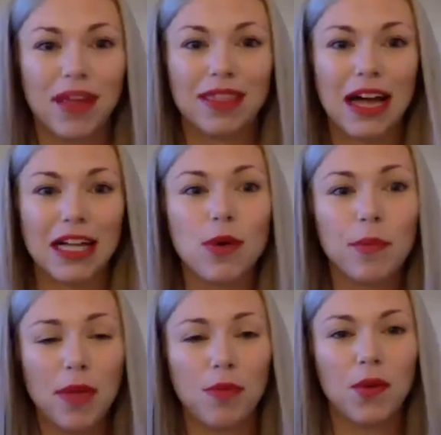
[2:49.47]
Like that's what
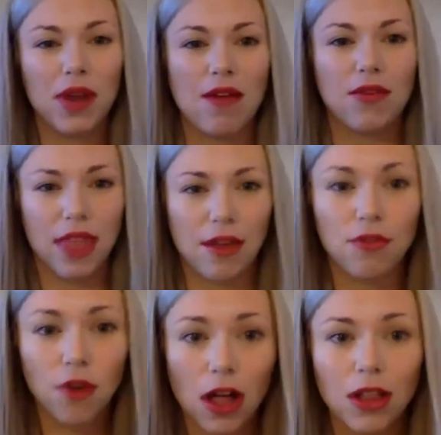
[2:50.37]
people, whenever they
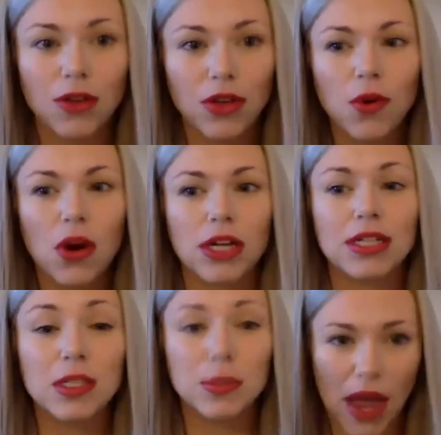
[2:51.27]
follow you, are
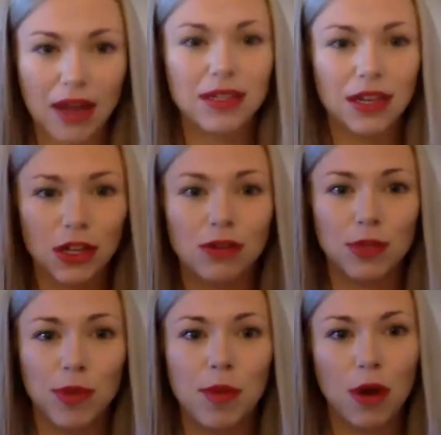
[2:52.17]
expecting you
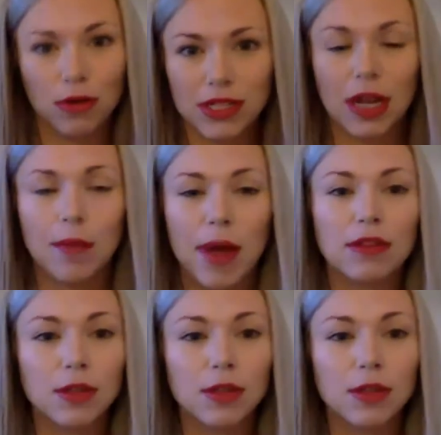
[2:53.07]
to be posting about.